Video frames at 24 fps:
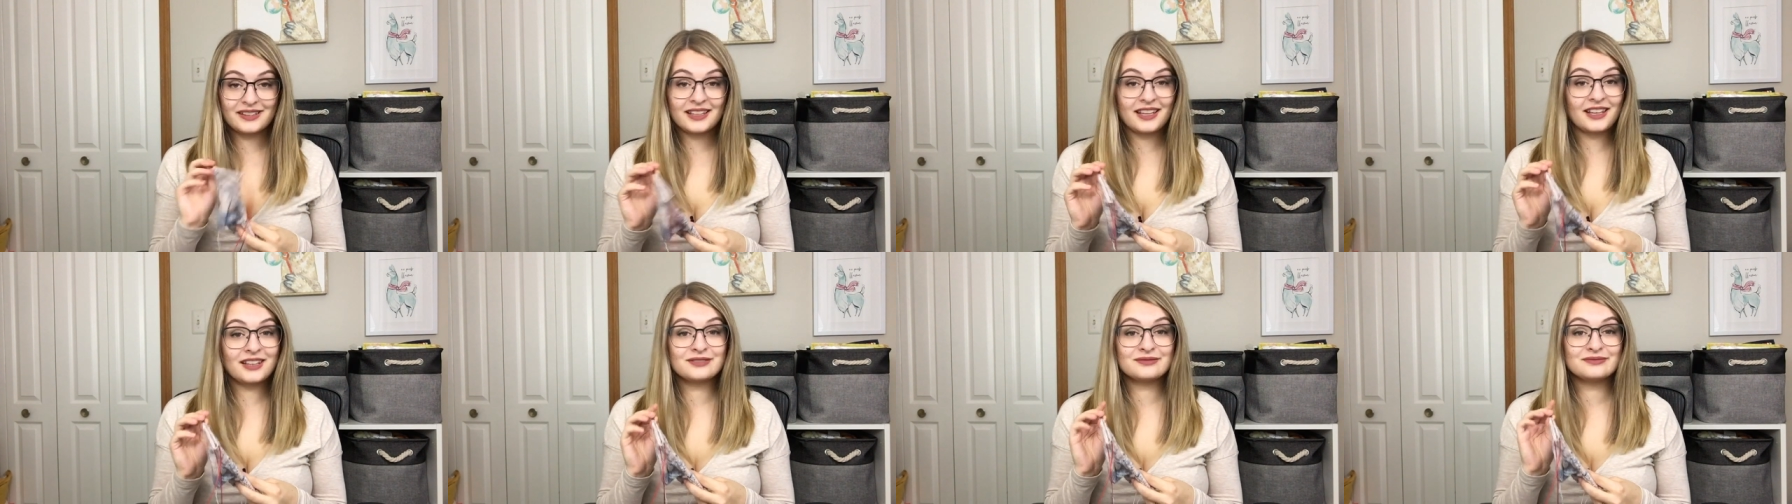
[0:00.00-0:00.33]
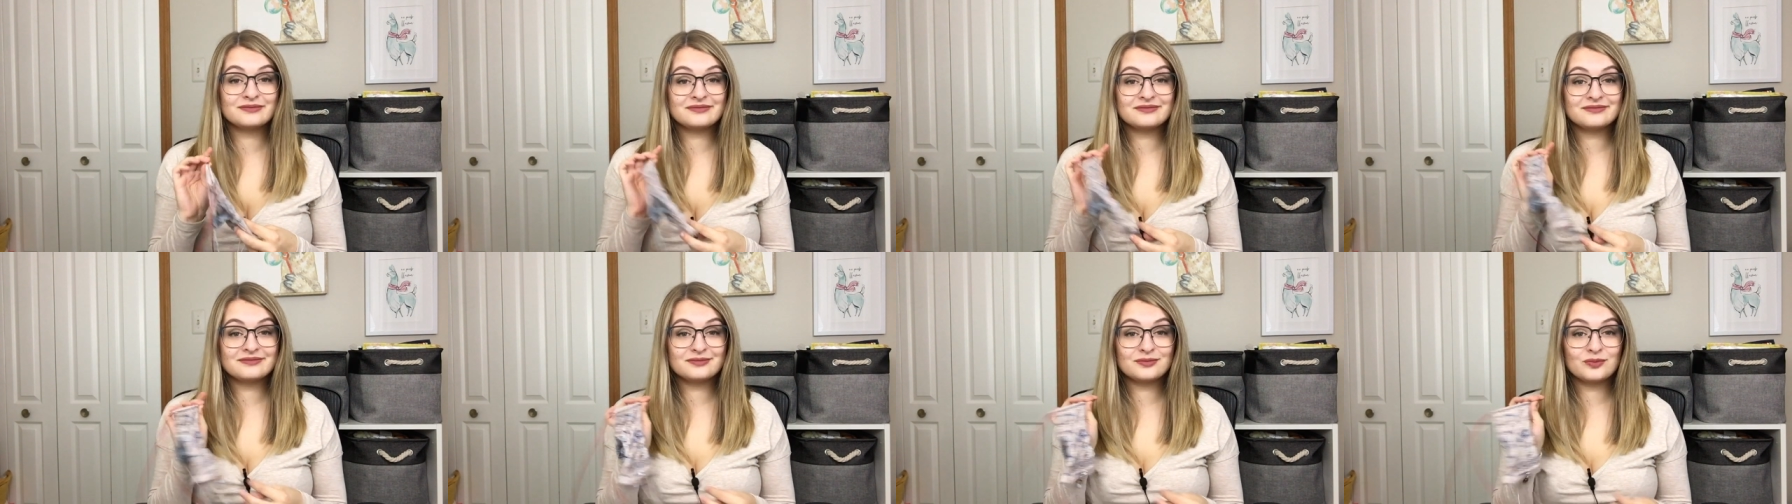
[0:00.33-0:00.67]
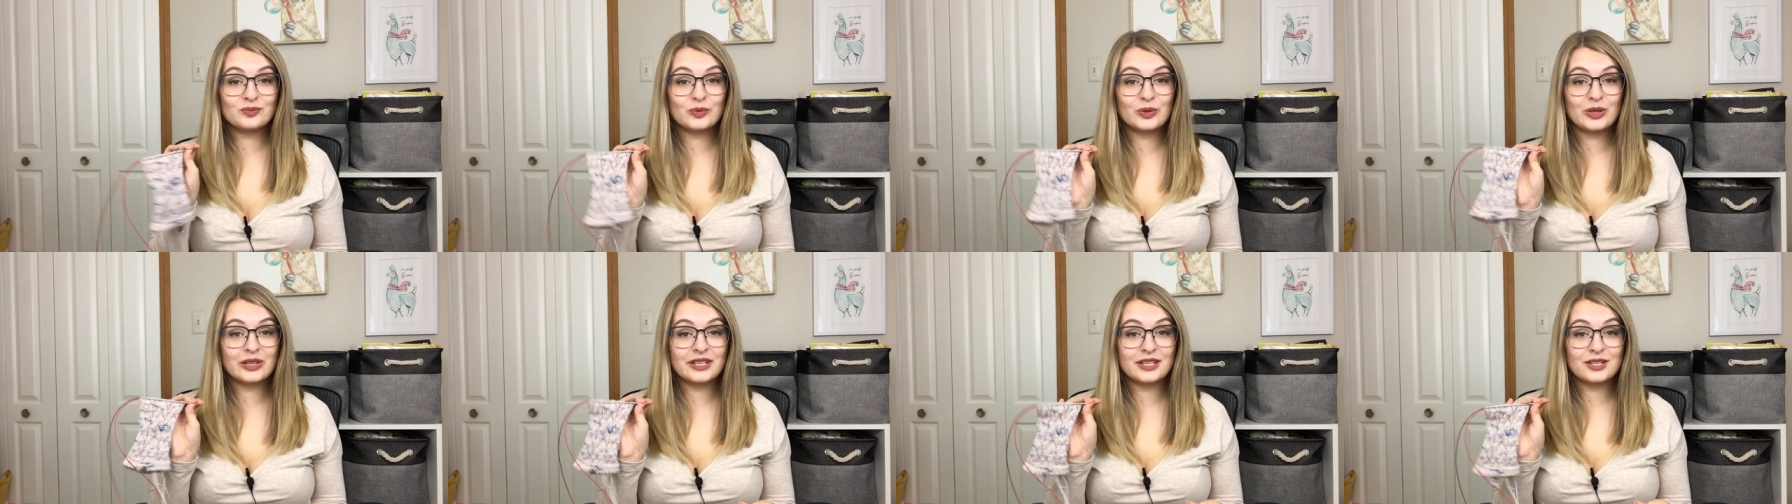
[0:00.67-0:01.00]
Yeah,
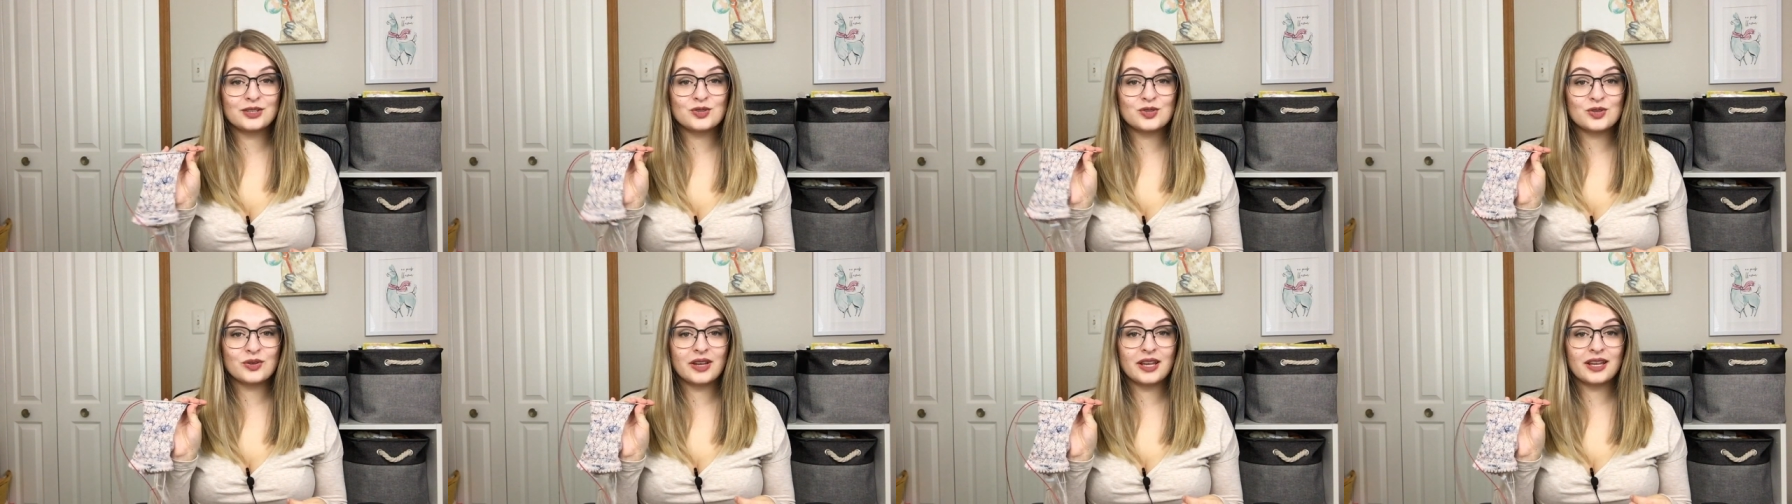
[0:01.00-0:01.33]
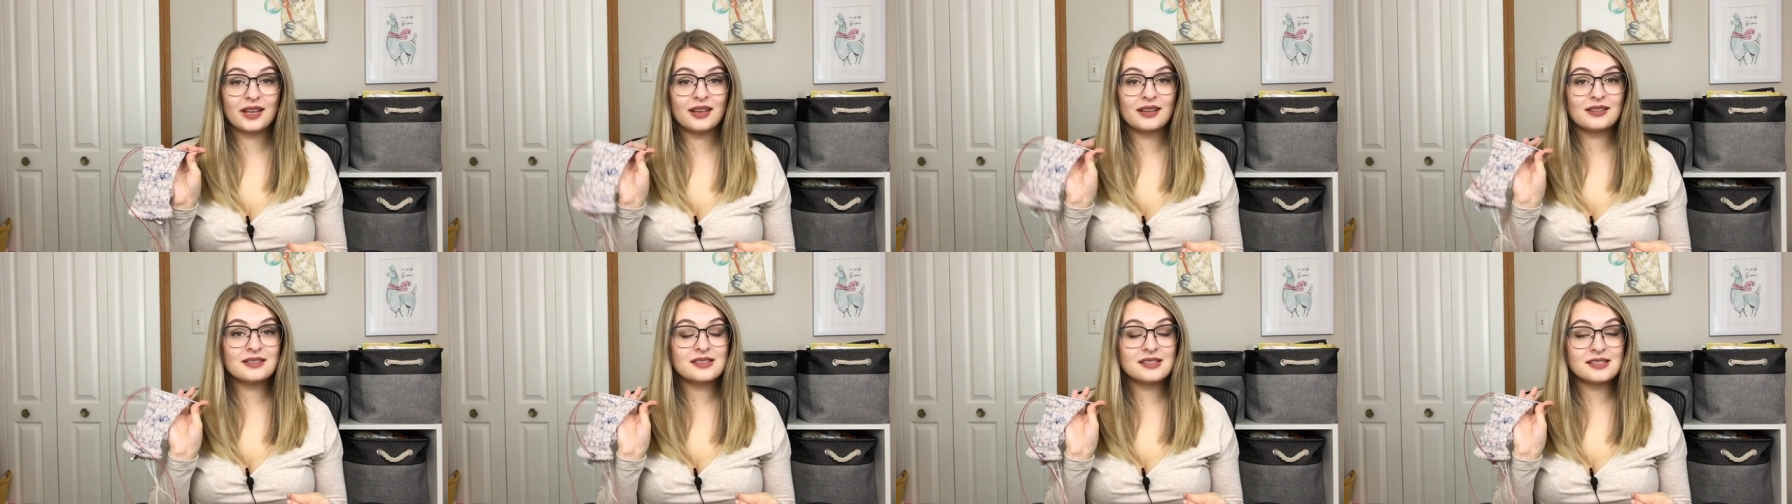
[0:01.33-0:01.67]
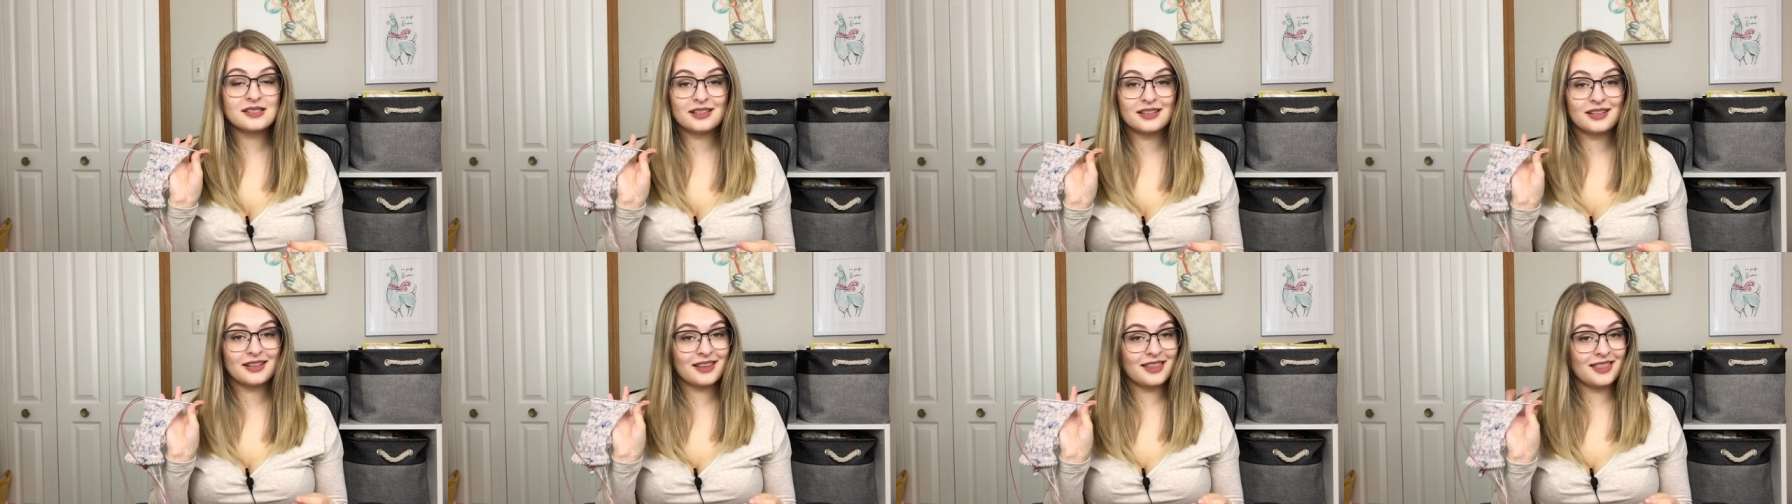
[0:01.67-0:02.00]
really enjoying it.